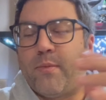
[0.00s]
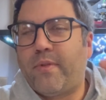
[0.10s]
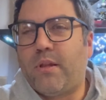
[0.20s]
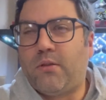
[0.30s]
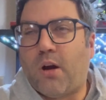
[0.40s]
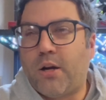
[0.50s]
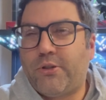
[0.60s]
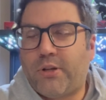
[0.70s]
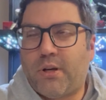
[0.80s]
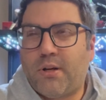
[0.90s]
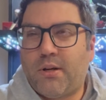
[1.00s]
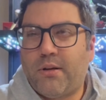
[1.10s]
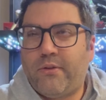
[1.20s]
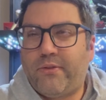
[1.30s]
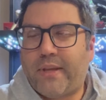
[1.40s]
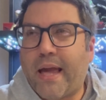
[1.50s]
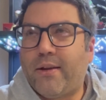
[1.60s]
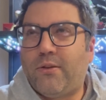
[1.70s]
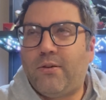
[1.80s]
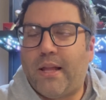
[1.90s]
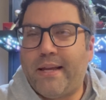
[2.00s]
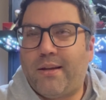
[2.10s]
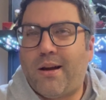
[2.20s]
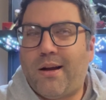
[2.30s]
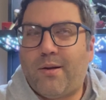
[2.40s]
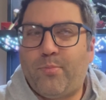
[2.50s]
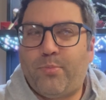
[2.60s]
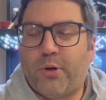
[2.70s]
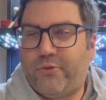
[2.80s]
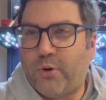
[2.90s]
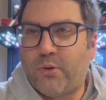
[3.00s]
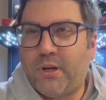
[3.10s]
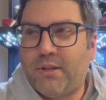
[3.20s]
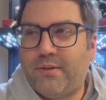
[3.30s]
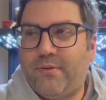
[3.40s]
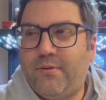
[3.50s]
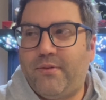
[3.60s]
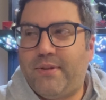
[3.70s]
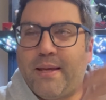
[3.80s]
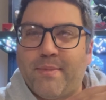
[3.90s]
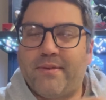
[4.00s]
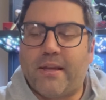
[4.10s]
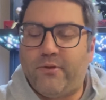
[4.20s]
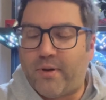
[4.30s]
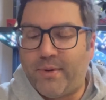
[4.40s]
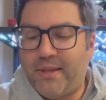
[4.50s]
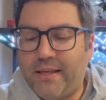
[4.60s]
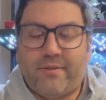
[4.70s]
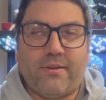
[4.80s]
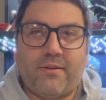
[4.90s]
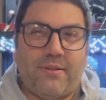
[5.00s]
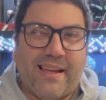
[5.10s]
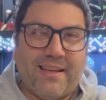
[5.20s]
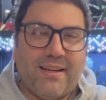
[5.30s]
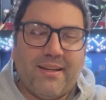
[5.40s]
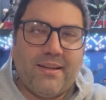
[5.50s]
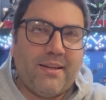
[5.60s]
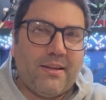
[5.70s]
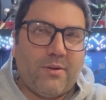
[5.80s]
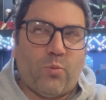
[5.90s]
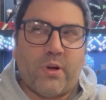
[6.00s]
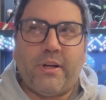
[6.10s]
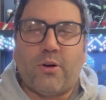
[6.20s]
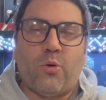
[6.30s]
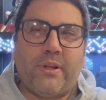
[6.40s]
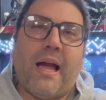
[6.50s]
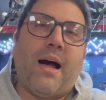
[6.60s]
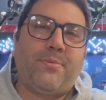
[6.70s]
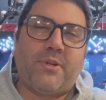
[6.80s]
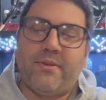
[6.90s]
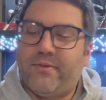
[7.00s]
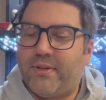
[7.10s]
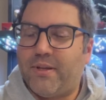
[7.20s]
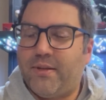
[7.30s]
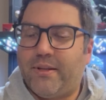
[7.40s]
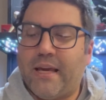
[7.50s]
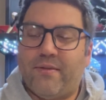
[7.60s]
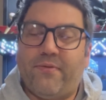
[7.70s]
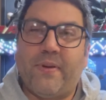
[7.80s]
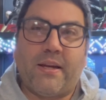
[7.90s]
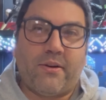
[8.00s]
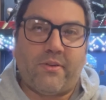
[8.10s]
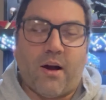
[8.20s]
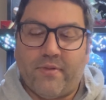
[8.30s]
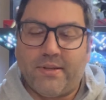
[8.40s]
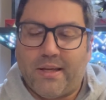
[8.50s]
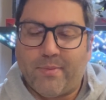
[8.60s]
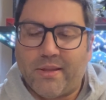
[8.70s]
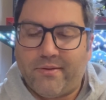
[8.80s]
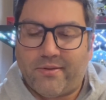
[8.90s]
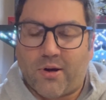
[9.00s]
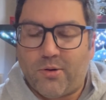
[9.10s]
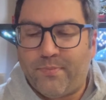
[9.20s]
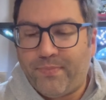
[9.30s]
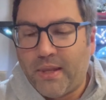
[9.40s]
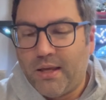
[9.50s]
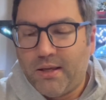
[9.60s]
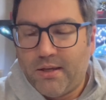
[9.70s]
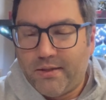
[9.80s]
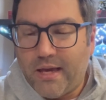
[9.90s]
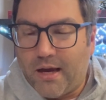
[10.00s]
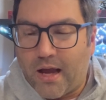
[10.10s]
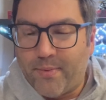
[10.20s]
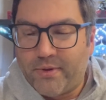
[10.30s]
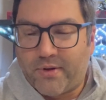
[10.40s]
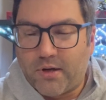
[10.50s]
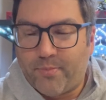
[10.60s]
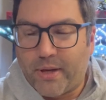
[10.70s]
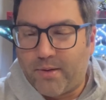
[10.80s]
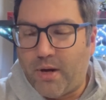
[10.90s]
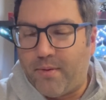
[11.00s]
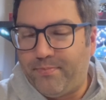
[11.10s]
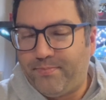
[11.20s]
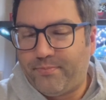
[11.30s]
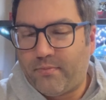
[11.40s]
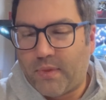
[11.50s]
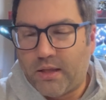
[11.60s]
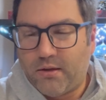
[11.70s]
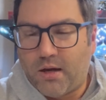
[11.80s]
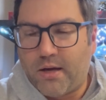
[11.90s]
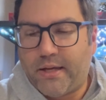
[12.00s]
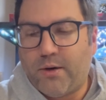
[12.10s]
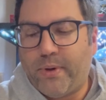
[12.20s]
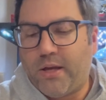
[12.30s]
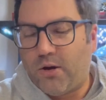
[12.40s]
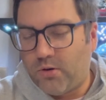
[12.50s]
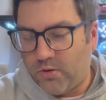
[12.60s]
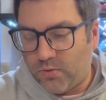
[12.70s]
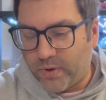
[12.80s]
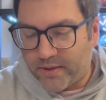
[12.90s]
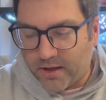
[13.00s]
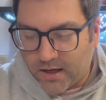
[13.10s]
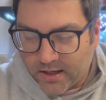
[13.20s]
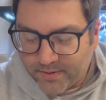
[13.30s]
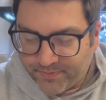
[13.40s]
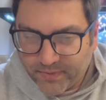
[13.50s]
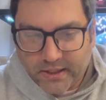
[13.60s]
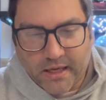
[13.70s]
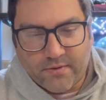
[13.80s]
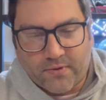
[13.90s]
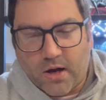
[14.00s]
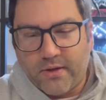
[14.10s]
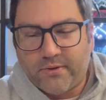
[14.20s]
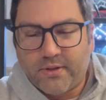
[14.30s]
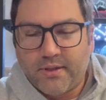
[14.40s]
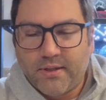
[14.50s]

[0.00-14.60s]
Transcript: of the larger scale, like Persona demons that you summon, these are like one of your only options to get figures of the demons. So yeah, I've been starting to pick them up. Here we go with King Frost.